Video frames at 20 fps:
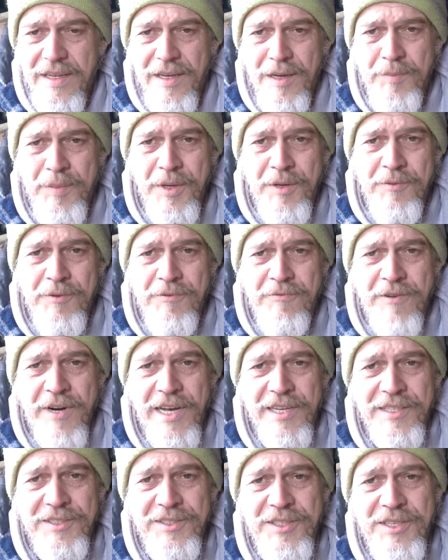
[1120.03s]
a bit of a
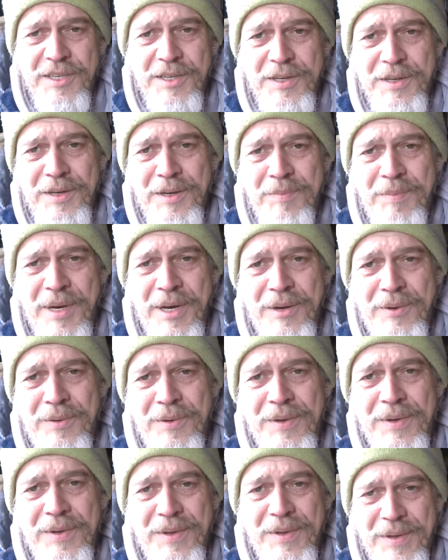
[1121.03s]
rant about
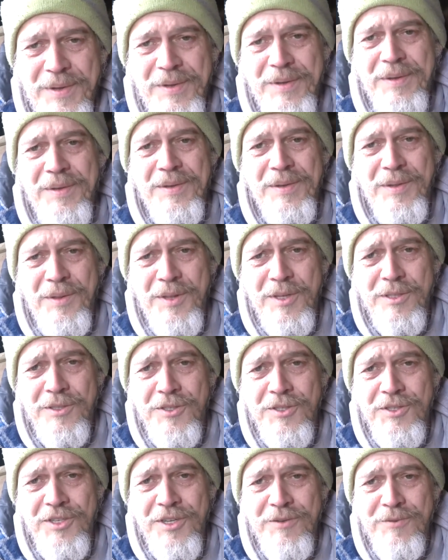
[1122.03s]

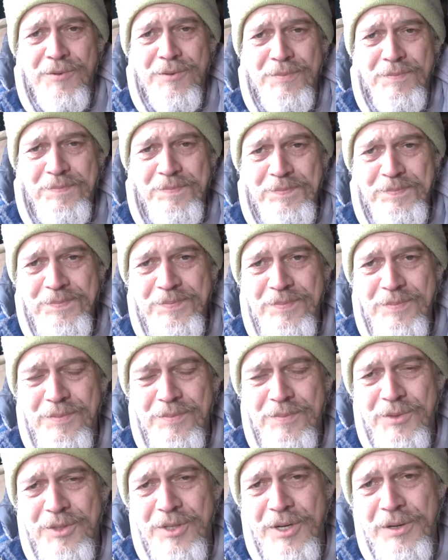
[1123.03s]
things in general.
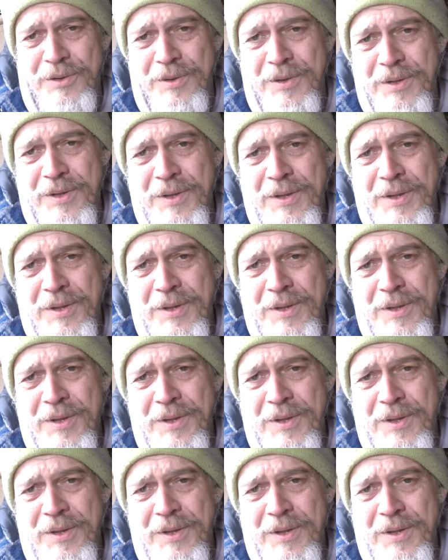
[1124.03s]
So